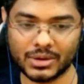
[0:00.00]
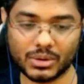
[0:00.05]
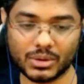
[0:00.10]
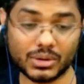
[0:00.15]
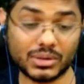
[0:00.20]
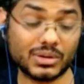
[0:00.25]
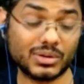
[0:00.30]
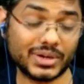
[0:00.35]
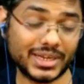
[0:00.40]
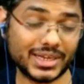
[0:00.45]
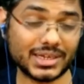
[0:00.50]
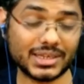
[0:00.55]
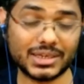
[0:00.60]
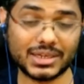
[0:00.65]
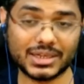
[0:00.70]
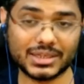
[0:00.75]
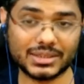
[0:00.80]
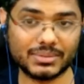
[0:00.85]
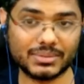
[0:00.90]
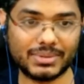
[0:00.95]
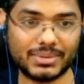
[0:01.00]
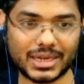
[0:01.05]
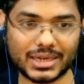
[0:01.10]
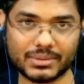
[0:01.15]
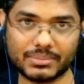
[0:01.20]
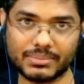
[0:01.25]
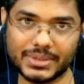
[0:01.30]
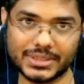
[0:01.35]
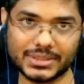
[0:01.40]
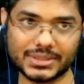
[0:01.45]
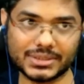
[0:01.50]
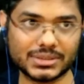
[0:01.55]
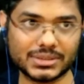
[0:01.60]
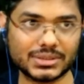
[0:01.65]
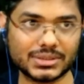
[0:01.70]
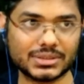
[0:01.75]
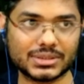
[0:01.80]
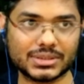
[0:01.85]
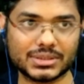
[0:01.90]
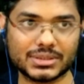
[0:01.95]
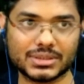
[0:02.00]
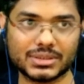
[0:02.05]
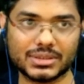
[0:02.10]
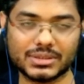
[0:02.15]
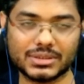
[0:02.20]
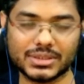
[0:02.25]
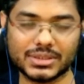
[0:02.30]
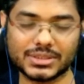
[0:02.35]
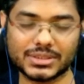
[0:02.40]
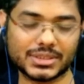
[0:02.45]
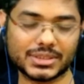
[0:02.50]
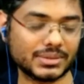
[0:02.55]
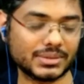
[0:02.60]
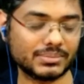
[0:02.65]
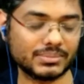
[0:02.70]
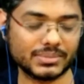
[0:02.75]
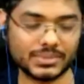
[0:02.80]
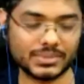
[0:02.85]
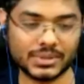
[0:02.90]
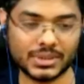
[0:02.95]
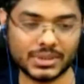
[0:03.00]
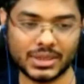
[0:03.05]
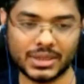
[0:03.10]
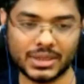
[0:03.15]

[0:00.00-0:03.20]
although Nihal had the black pieces this time,